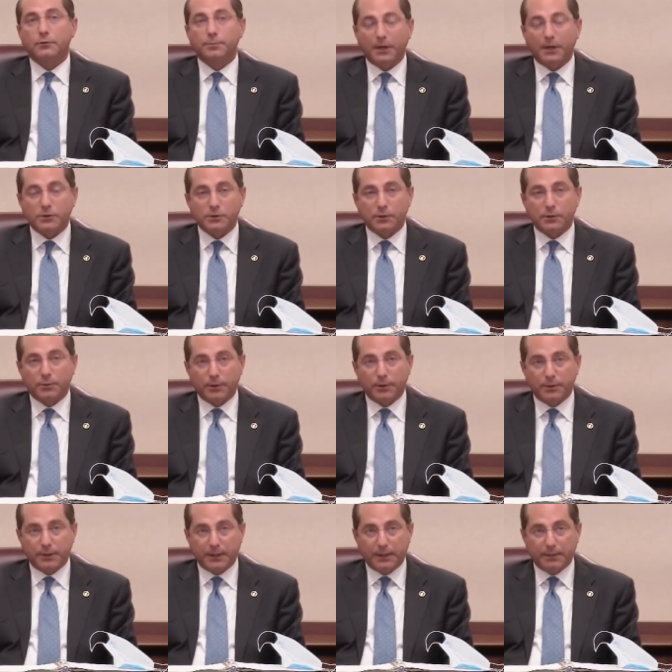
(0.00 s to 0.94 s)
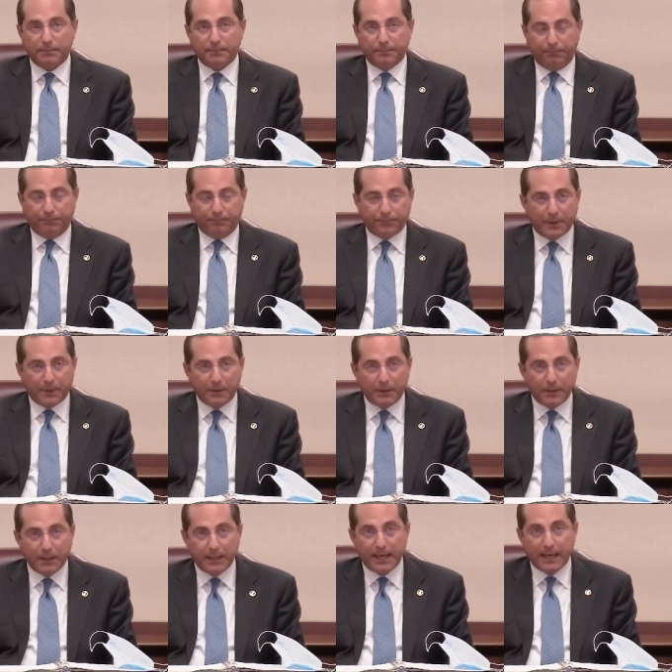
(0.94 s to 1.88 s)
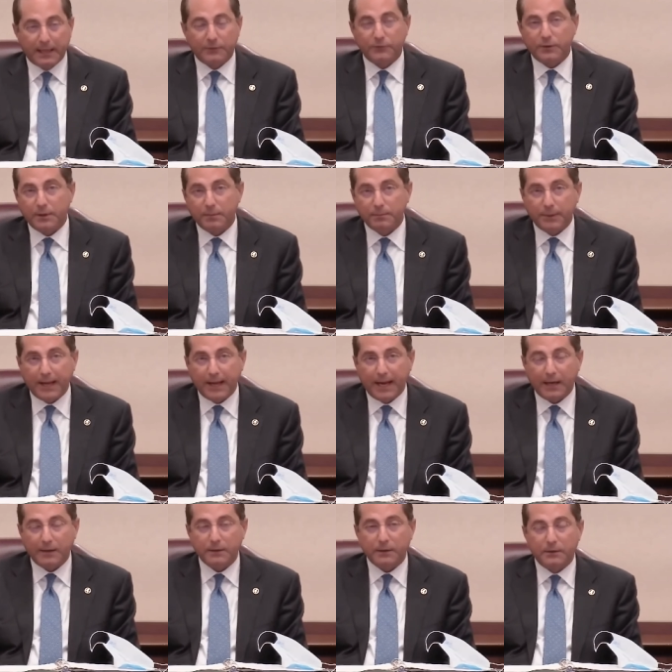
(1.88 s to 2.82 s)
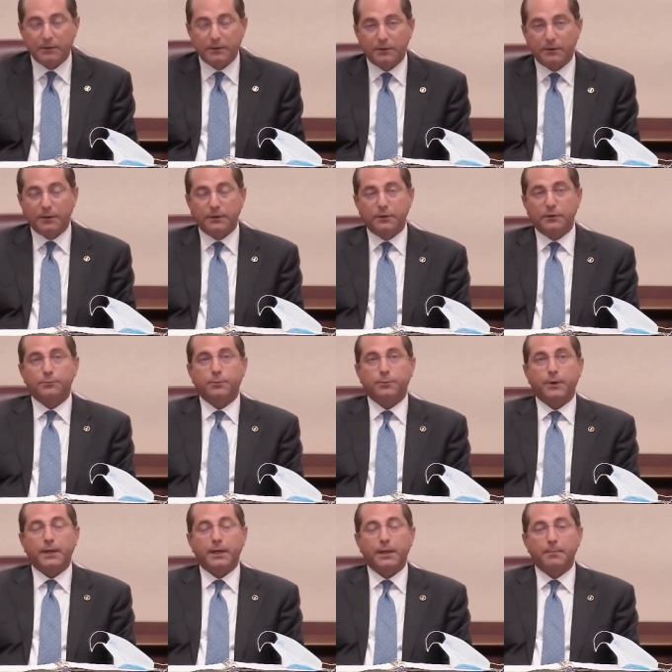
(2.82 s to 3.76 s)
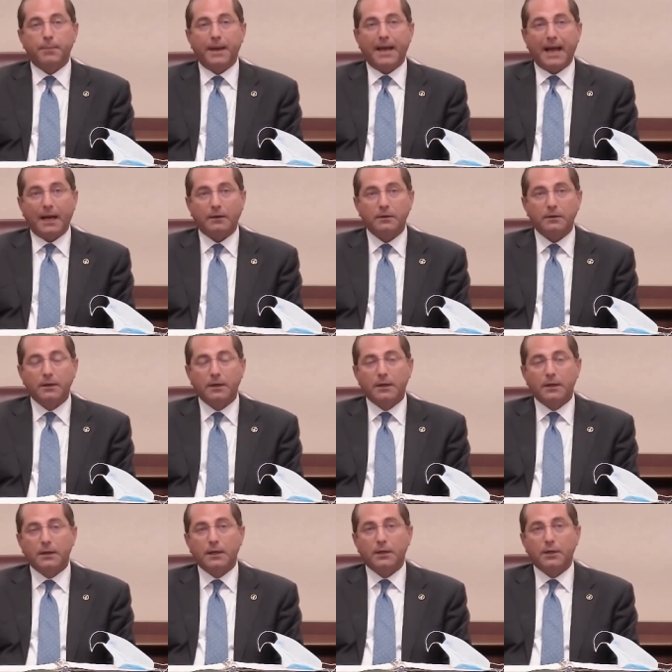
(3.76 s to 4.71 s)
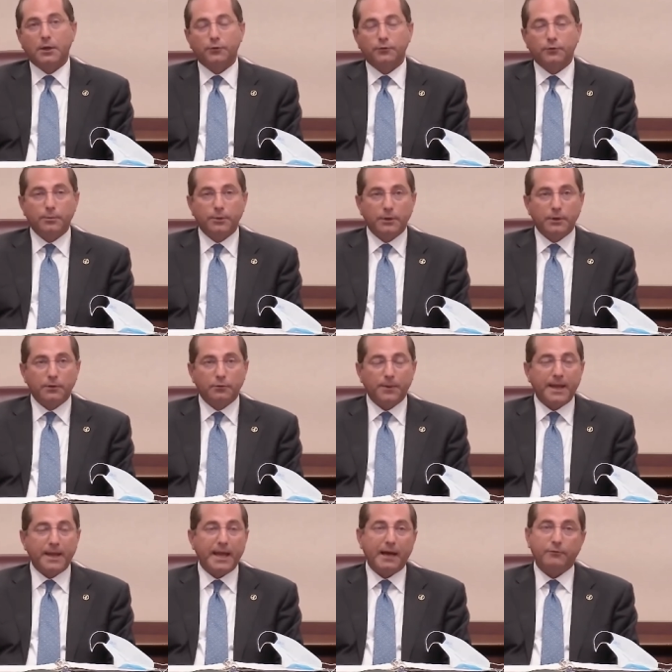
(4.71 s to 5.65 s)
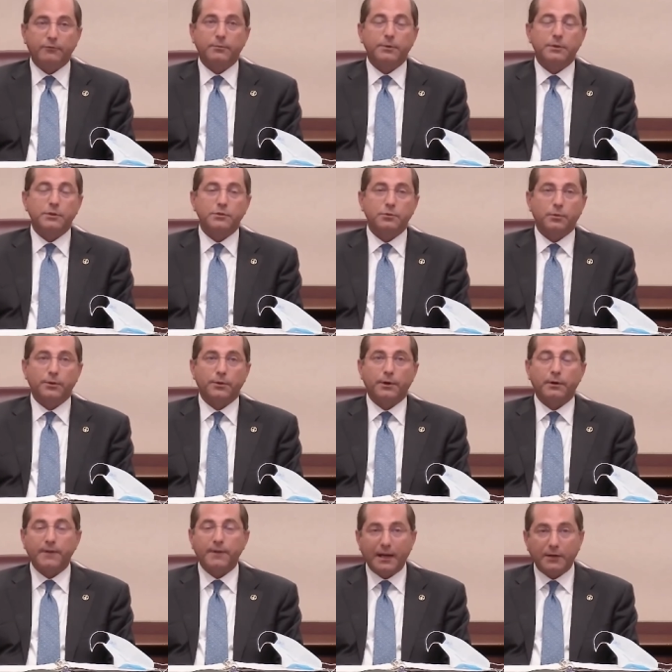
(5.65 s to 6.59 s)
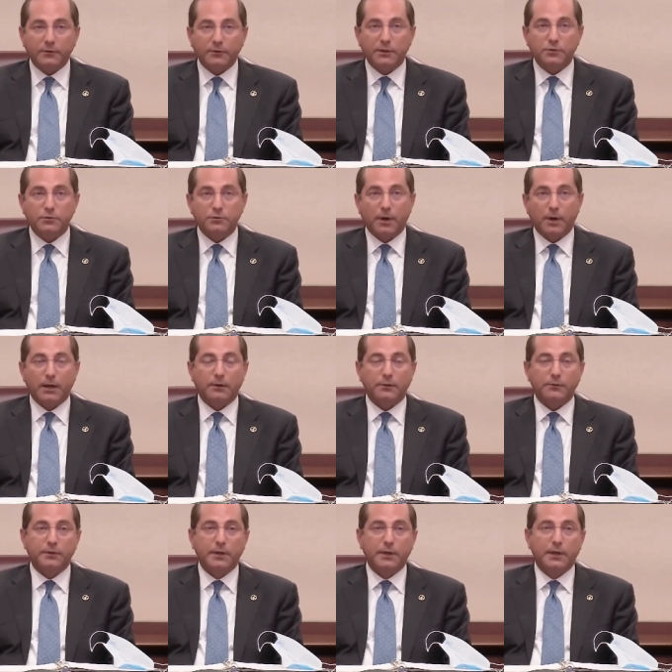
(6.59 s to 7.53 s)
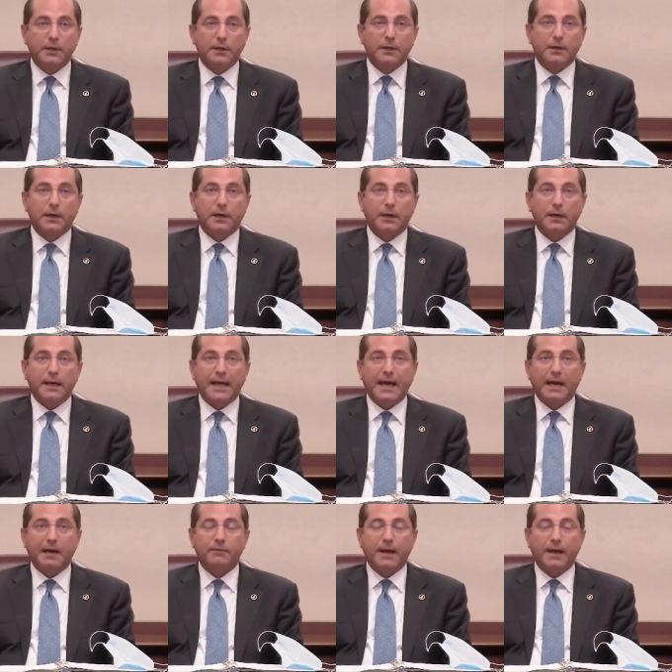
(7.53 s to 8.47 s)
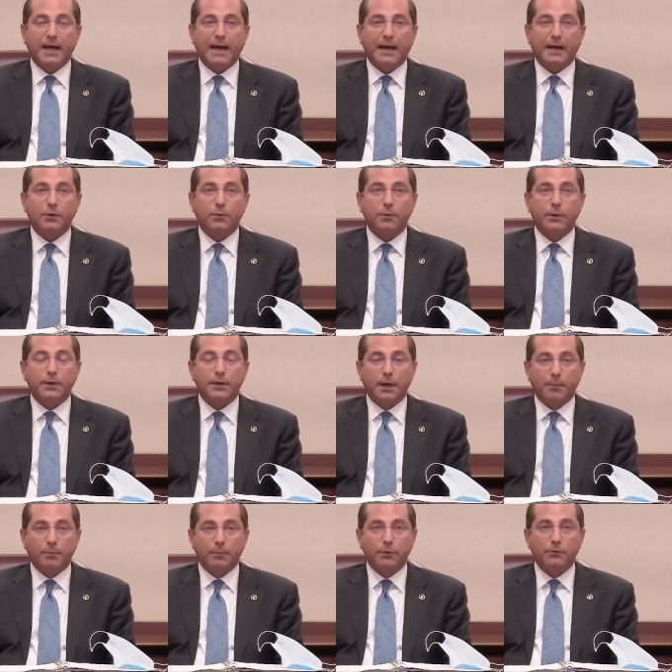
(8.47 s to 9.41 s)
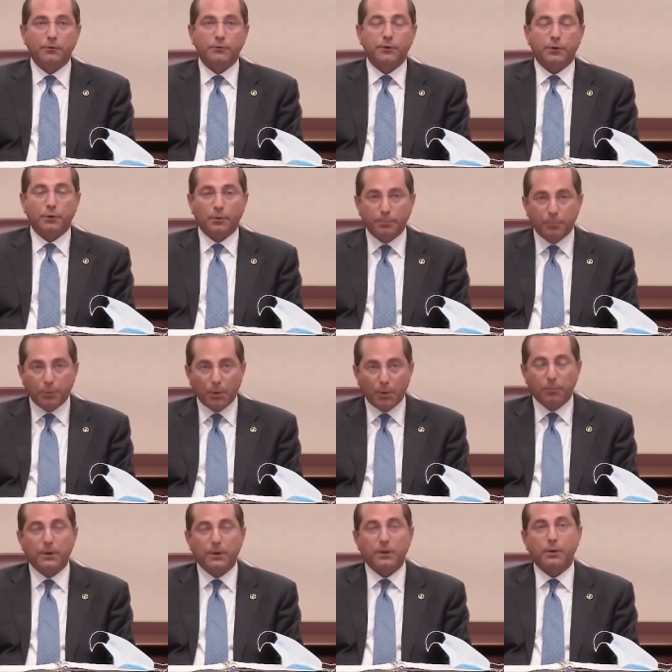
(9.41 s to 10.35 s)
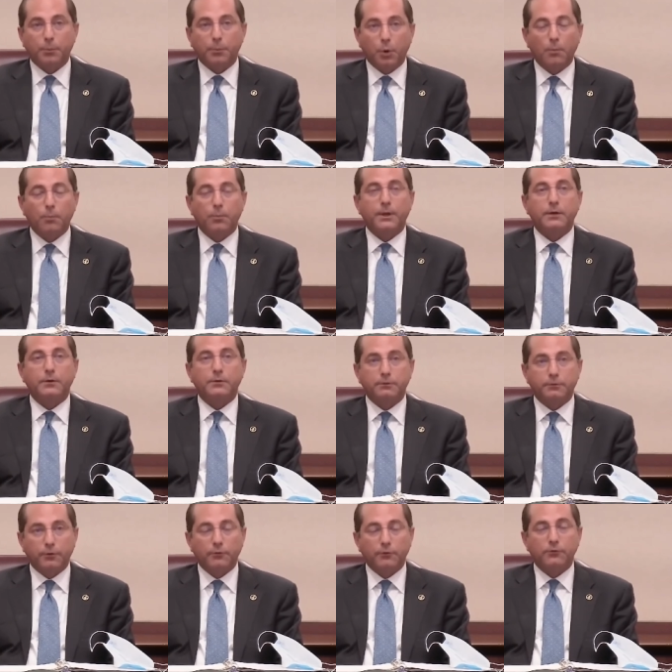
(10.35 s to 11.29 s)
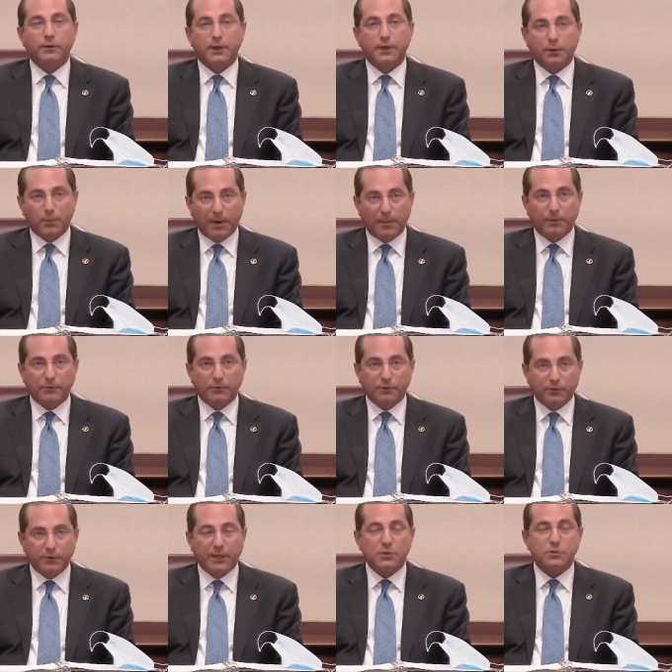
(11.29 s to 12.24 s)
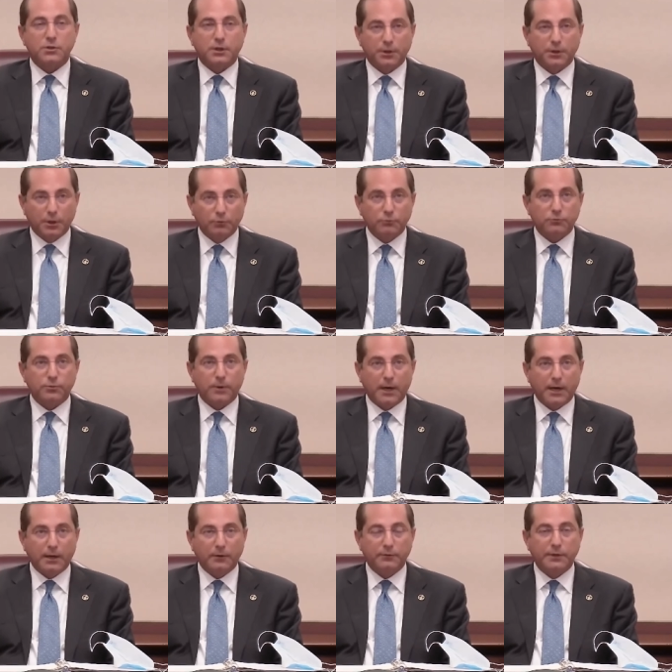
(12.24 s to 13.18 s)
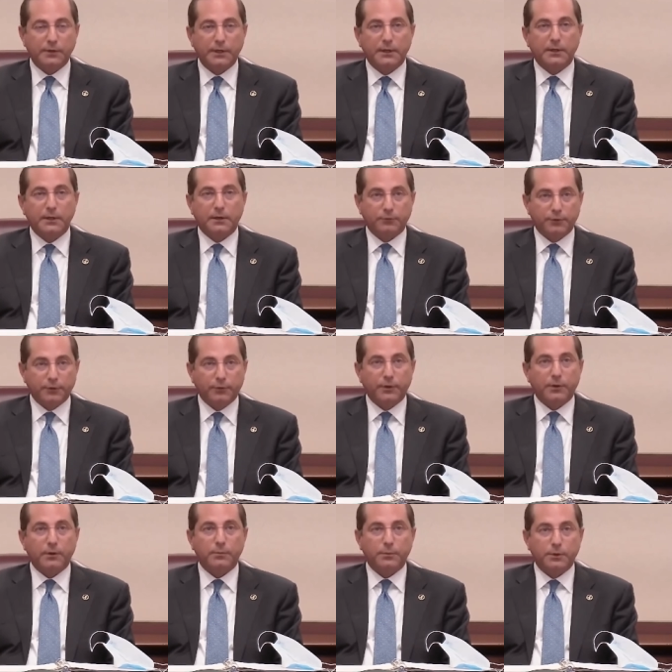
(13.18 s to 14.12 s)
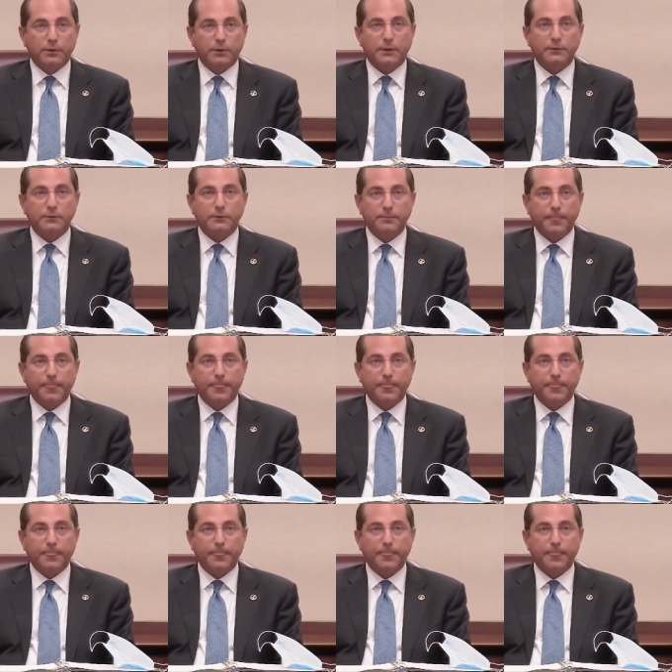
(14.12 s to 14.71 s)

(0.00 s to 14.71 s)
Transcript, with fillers: especially with the enhanced impact, the disparate impact in those communities, we have to be sure that our vaccine trials have adequate numbers that are appropriate diversity and representation in those trials of different communities.